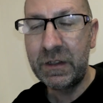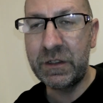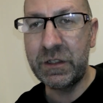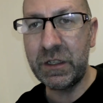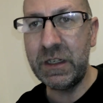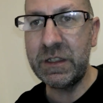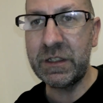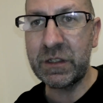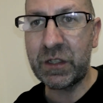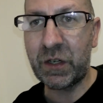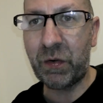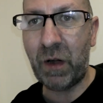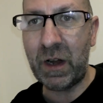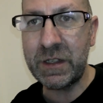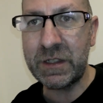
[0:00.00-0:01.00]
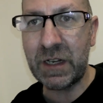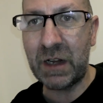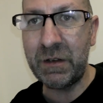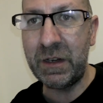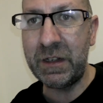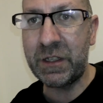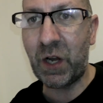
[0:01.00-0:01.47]
Jesus Christ, I
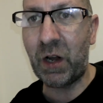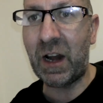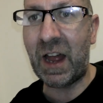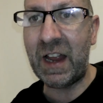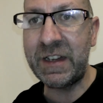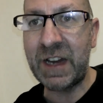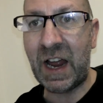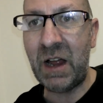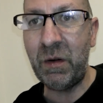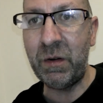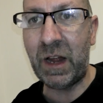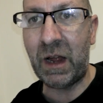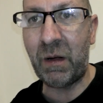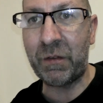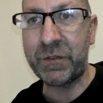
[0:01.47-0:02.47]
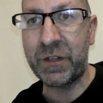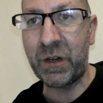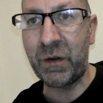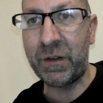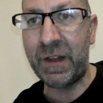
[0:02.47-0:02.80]
need to go lie down now after doing